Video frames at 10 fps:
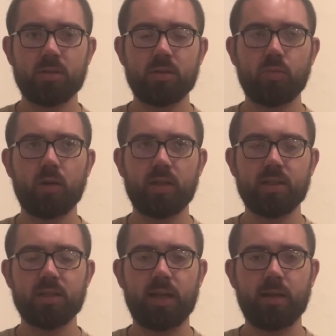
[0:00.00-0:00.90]
to what
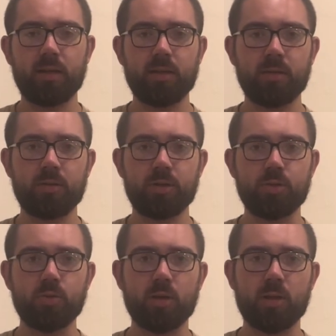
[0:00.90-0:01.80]
extent can
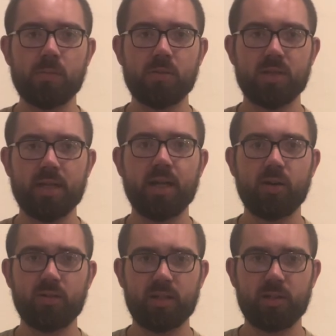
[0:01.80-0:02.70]
Shedeur stay
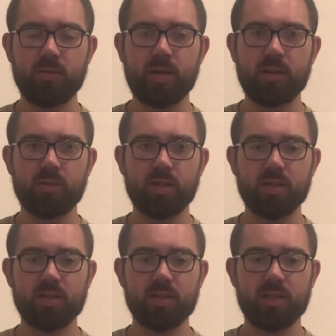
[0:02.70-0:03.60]
healthy throughout the
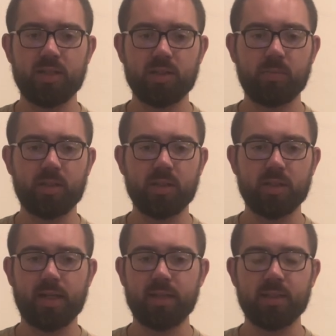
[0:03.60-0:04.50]
rest of the season? Because
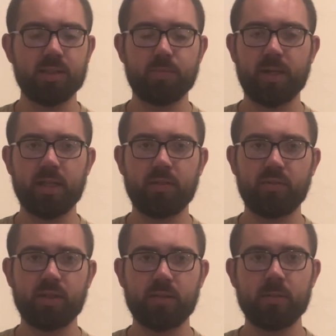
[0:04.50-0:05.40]
I anticipate if
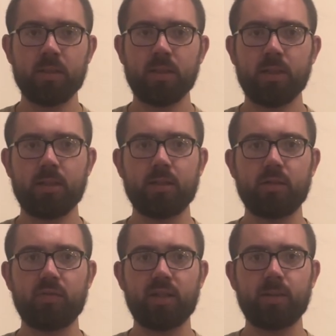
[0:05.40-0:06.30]

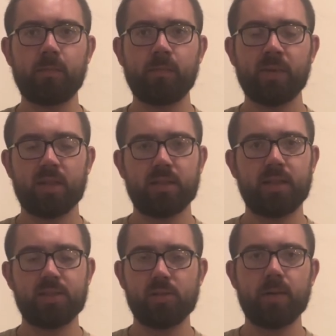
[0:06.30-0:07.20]
he
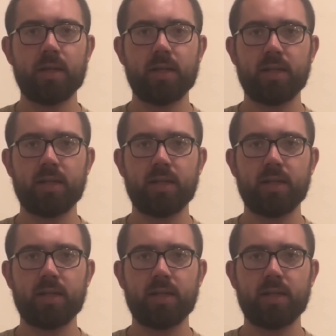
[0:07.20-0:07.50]
takes too many